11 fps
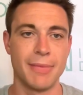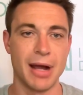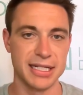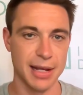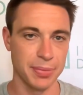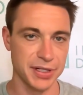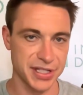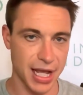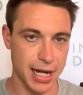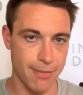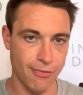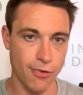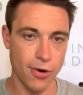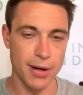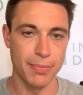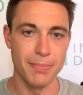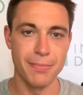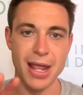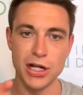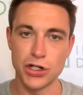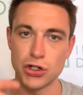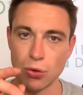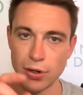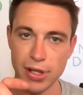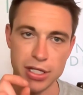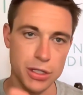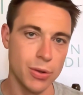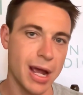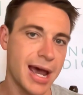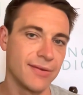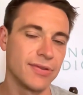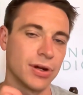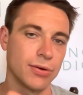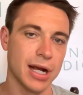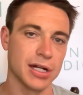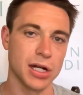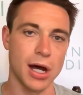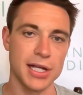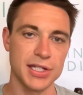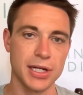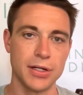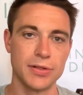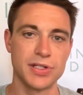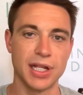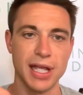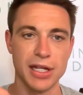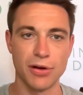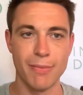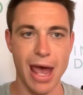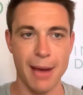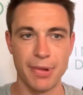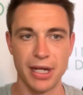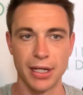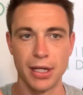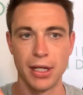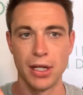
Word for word: My template's set up for it, but make sure that you have the correct cost codes and that you're mapping